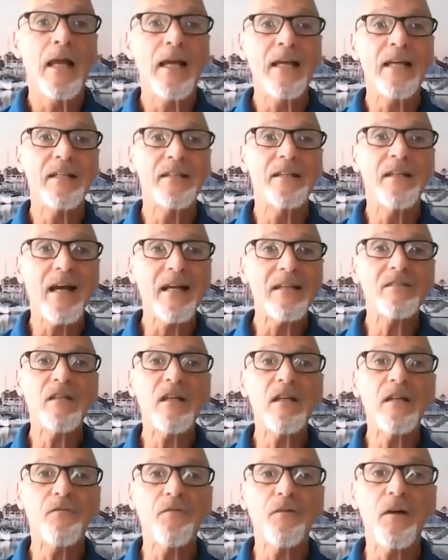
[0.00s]
in
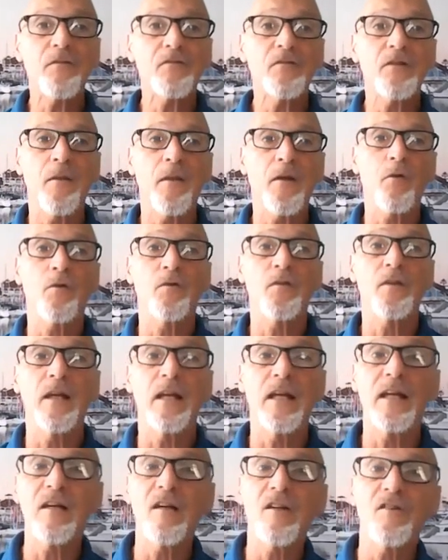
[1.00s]
1950, there was an
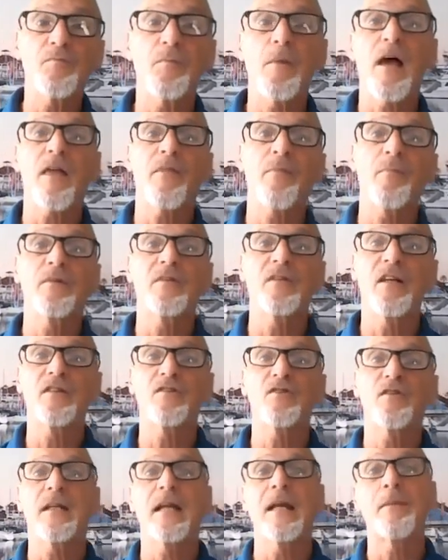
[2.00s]
English
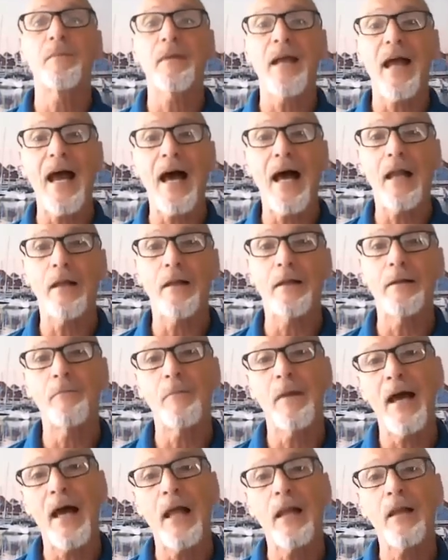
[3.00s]
mathematician named Alan
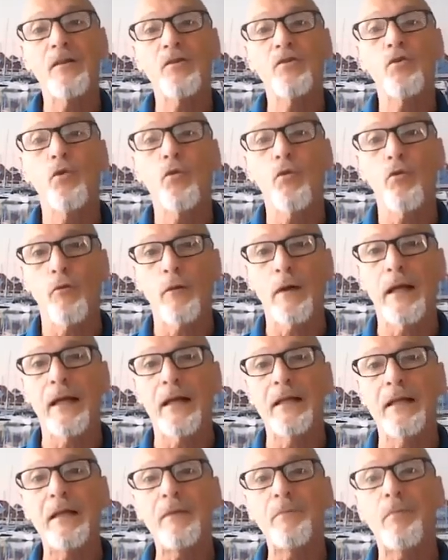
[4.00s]
Turing, and he